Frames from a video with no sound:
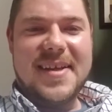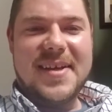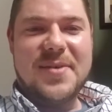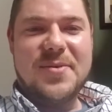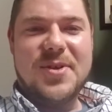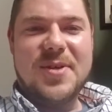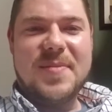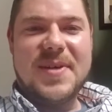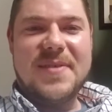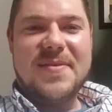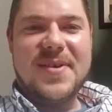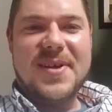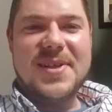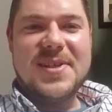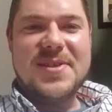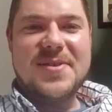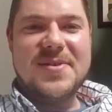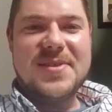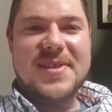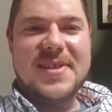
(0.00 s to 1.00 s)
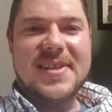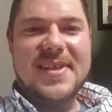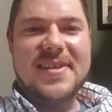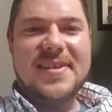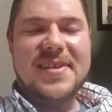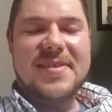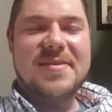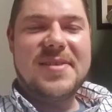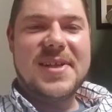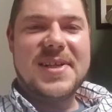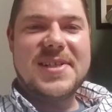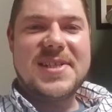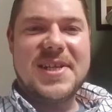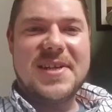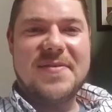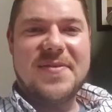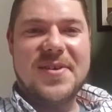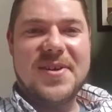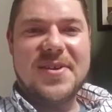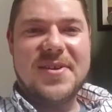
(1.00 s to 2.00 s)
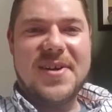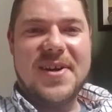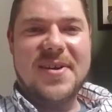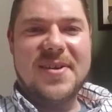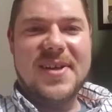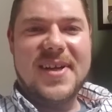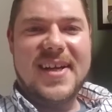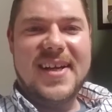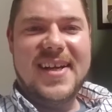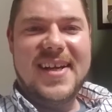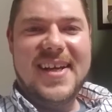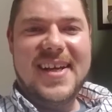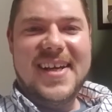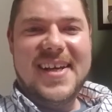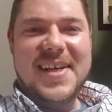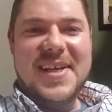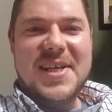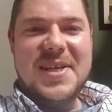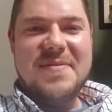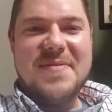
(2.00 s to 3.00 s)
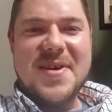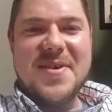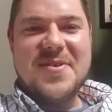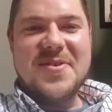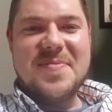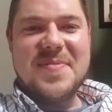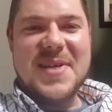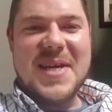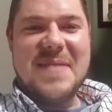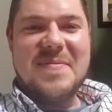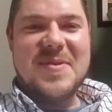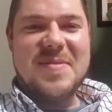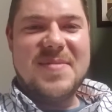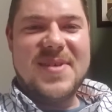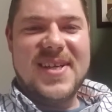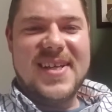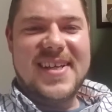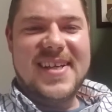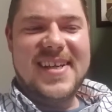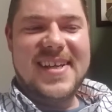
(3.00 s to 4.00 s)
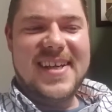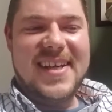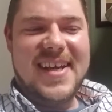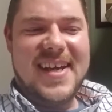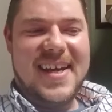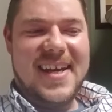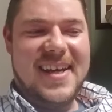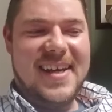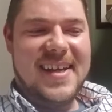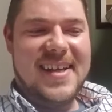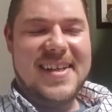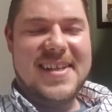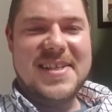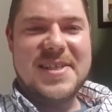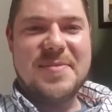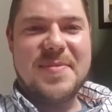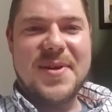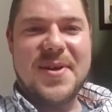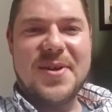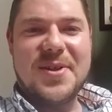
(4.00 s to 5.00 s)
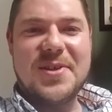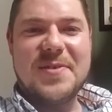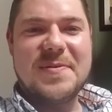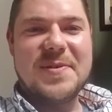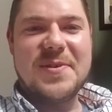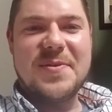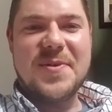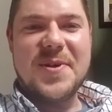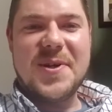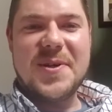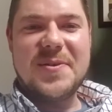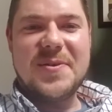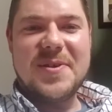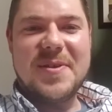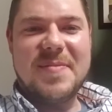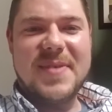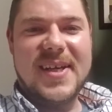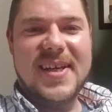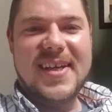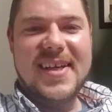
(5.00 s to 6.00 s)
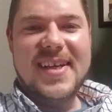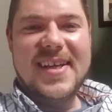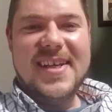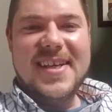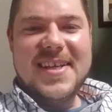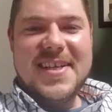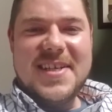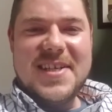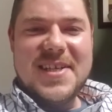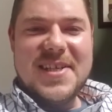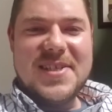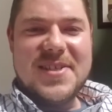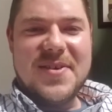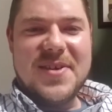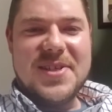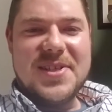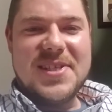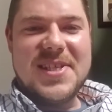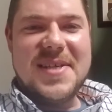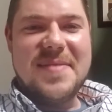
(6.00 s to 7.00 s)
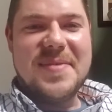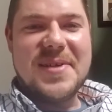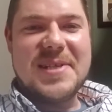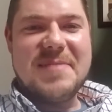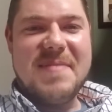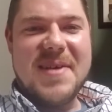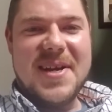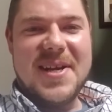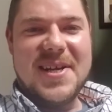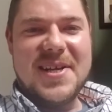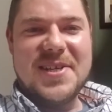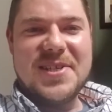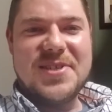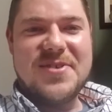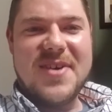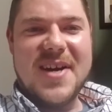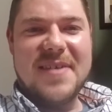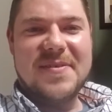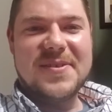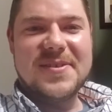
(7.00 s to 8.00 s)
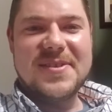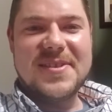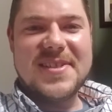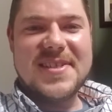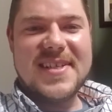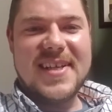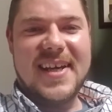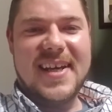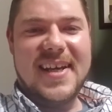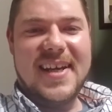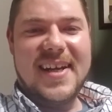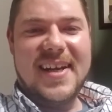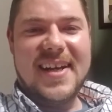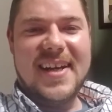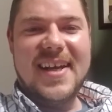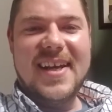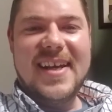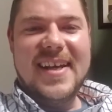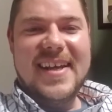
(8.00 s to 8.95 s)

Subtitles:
One of my friends who's a flight attendant for another airline, he found him and gave him to me, and he's been all over the world with me. So I just keep expanding his travels, and